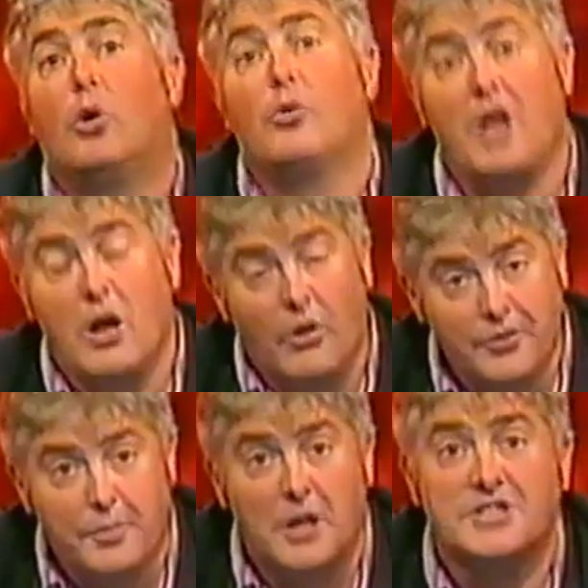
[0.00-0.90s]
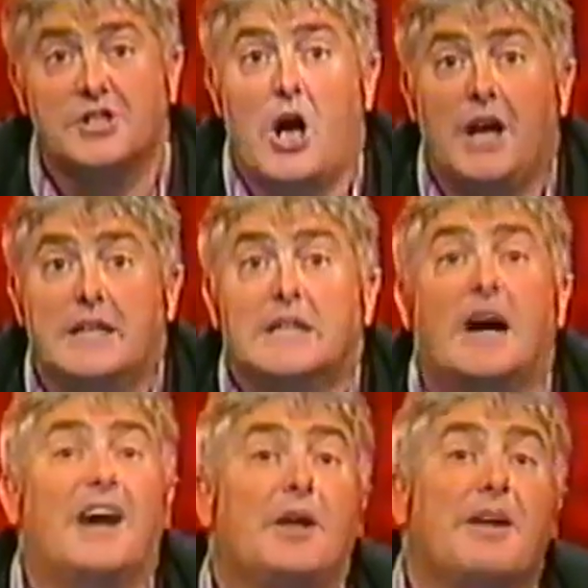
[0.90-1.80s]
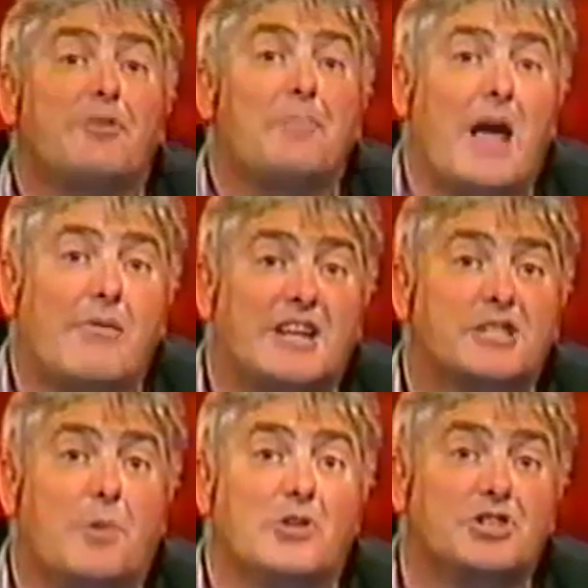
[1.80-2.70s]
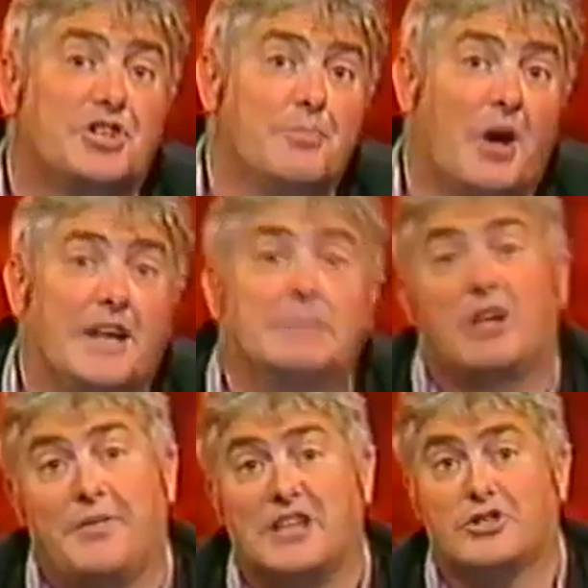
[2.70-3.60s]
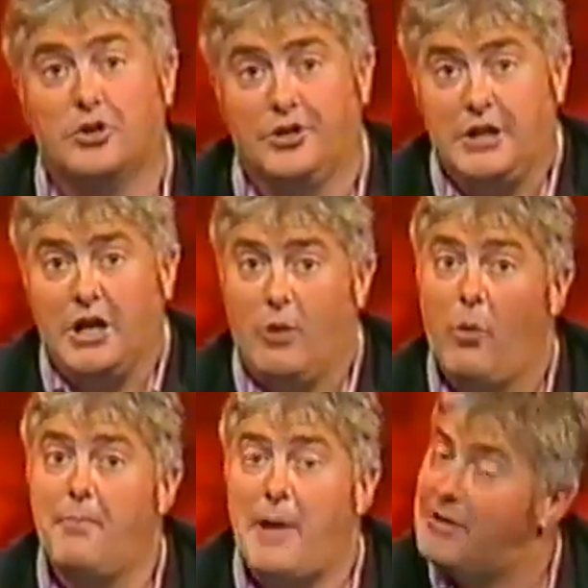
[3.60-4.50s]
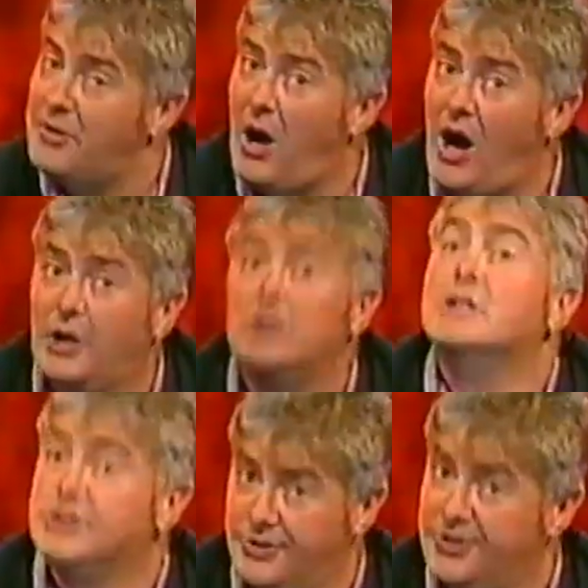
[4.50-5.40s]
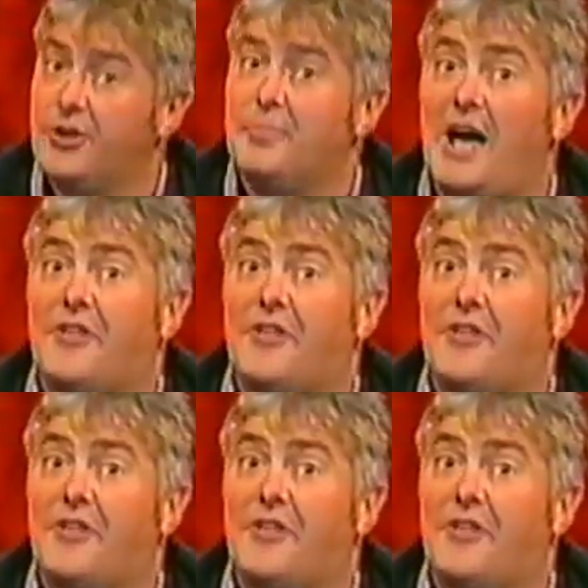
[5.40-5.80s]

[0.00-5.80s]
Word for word: although on the plus side, I don't have to pay her any sponsorship money, so that's good. At £1 a mile, you do the